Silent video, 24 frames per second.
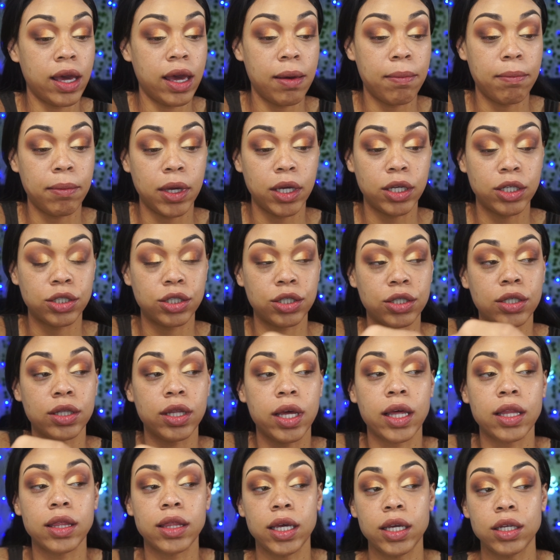and make sure
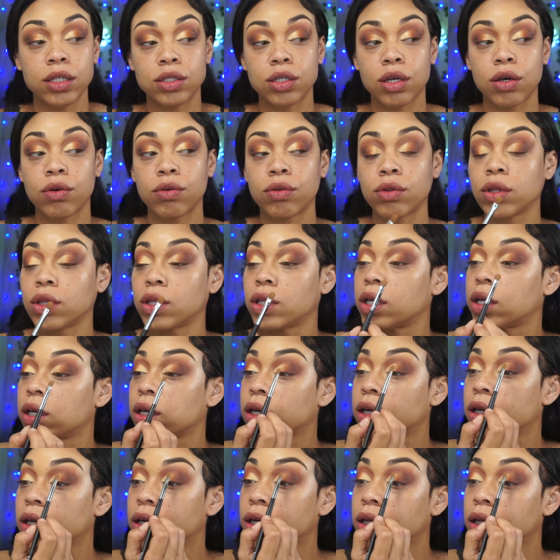that they don't look